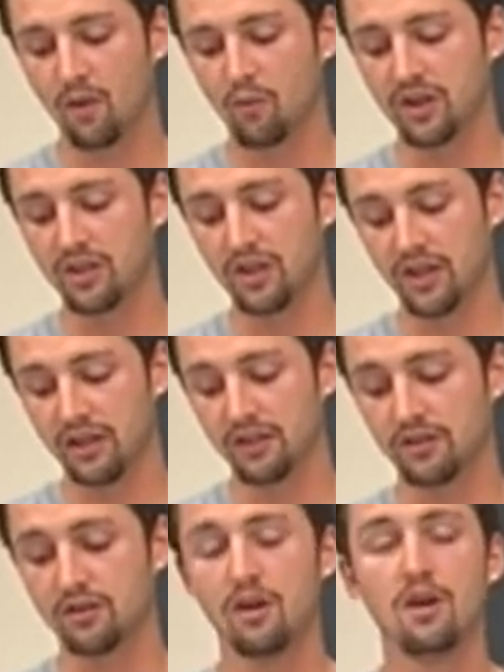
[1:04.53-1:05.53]
which
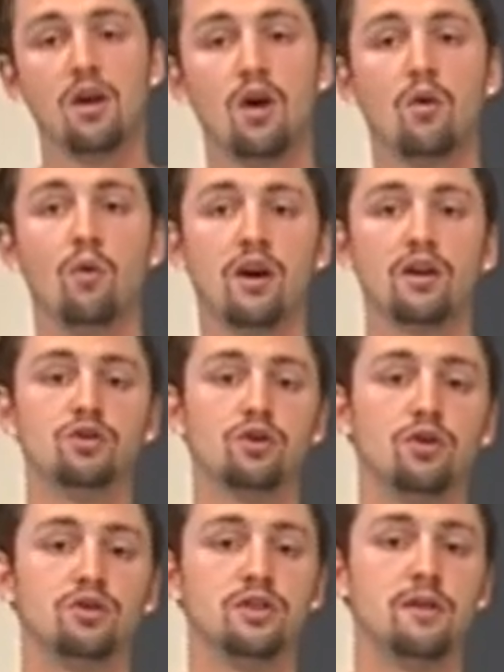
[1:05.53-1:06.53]
is what
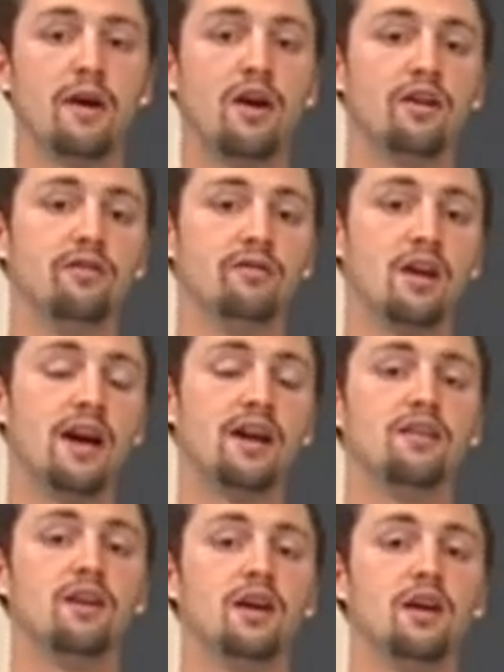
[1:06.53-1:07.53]
controls the amount of light
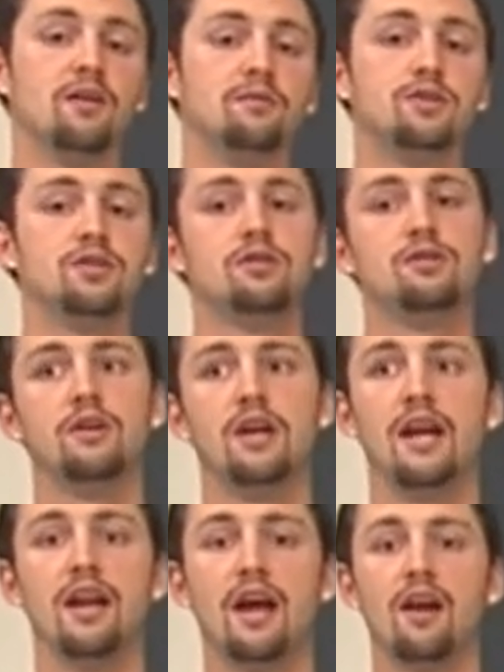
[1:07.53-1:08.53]
that comes in
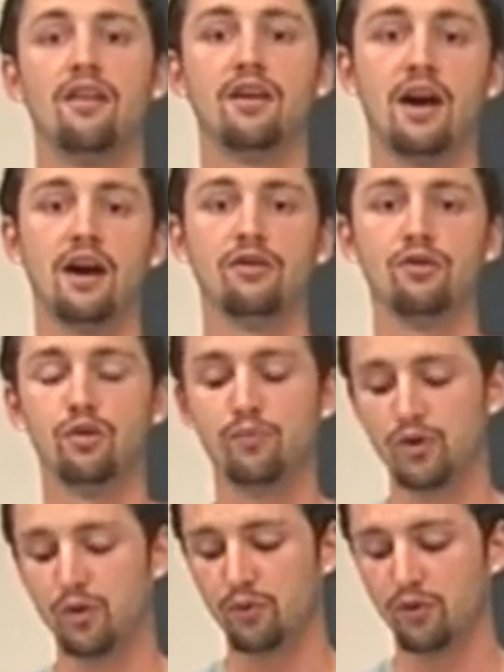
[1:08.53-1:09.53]
and out of the eye through the
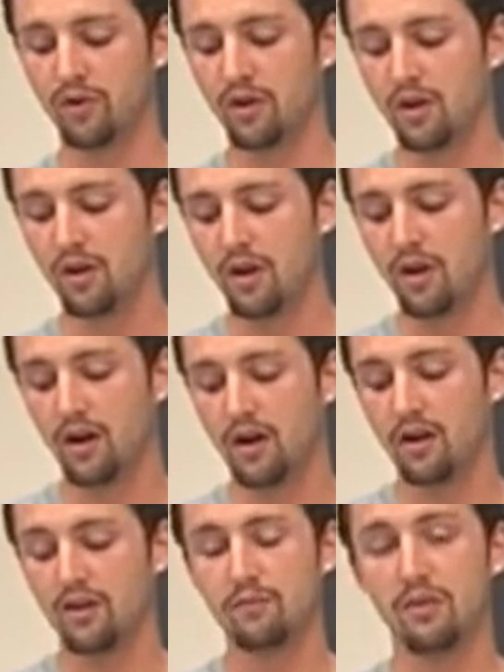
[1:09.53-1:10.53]
pupil.
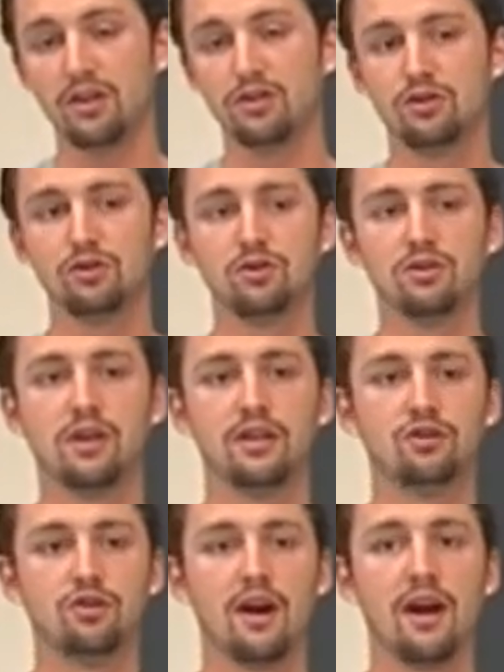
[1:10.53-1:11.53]
The muscles
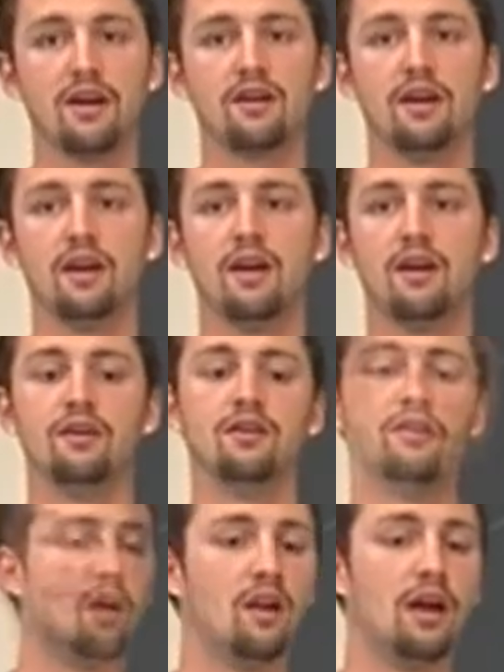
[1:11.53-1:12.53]
contract and
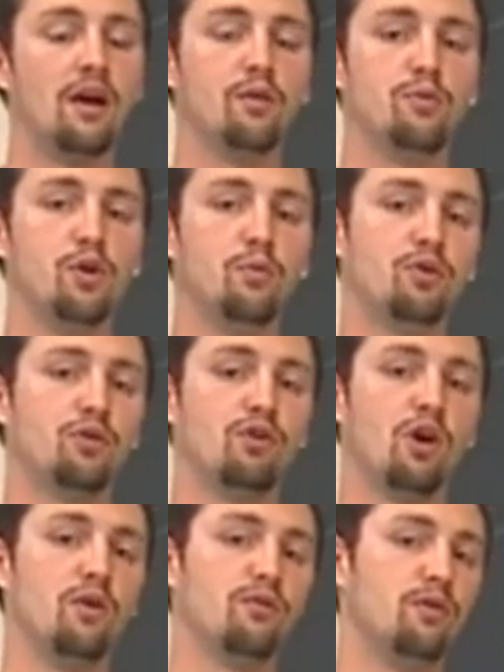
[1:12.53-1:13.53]
allow the pupil to
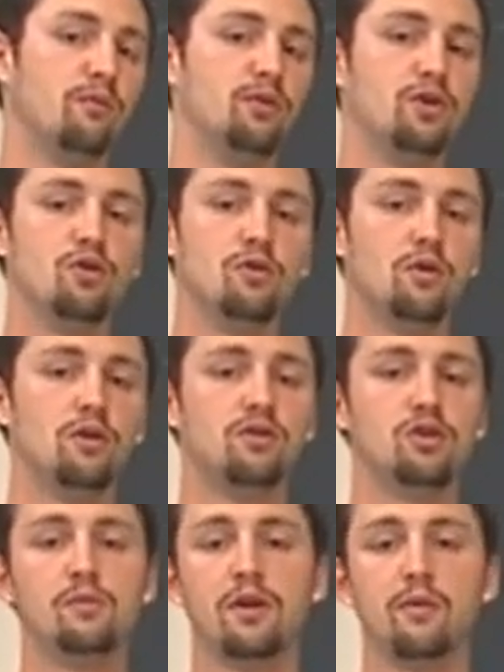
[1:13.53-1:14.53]
grow from 2
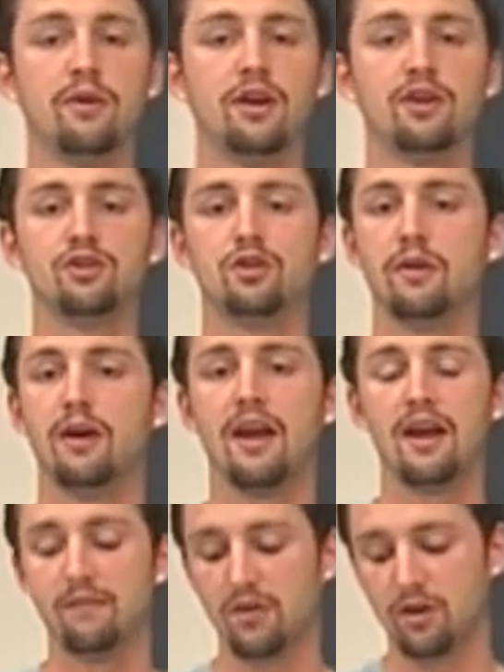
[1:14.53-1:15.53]
millimeters to about
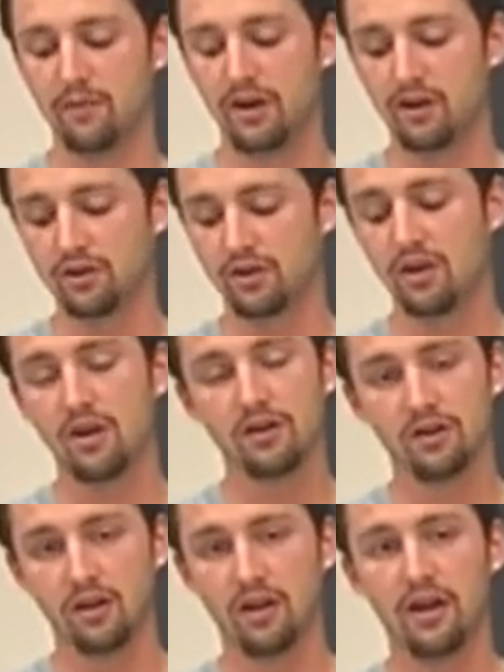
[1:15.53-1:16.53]
8 millimeters
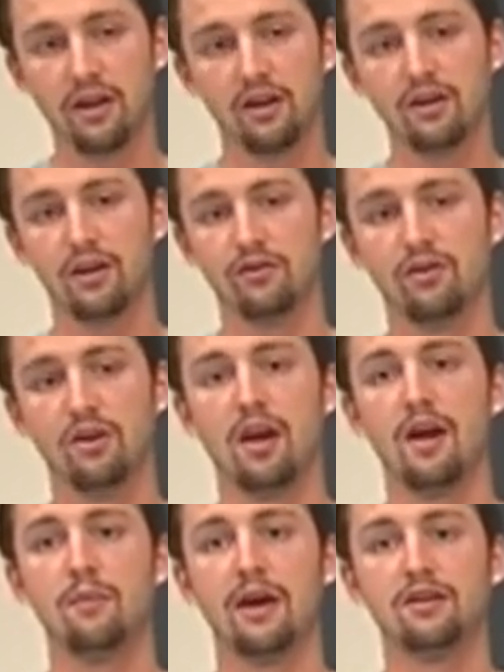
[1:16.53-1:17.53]
to let different
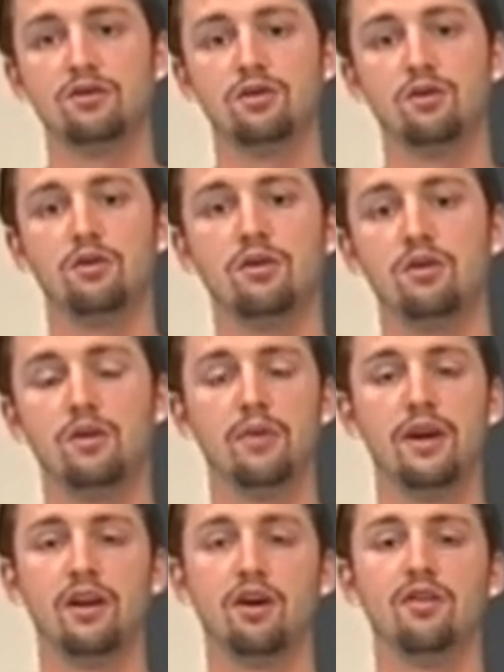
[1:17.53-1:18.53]
light pass through
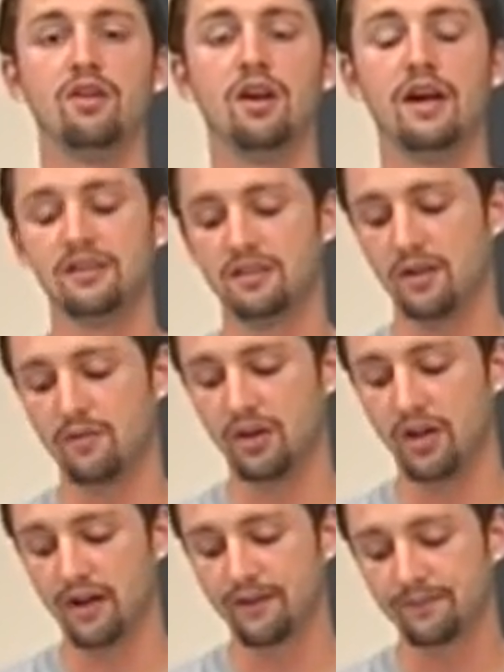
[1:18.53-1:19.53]
depending on the light
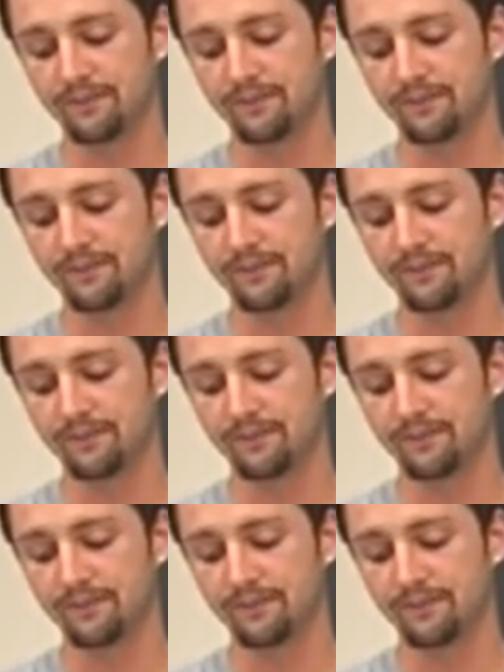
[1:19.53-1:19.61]
stimuli.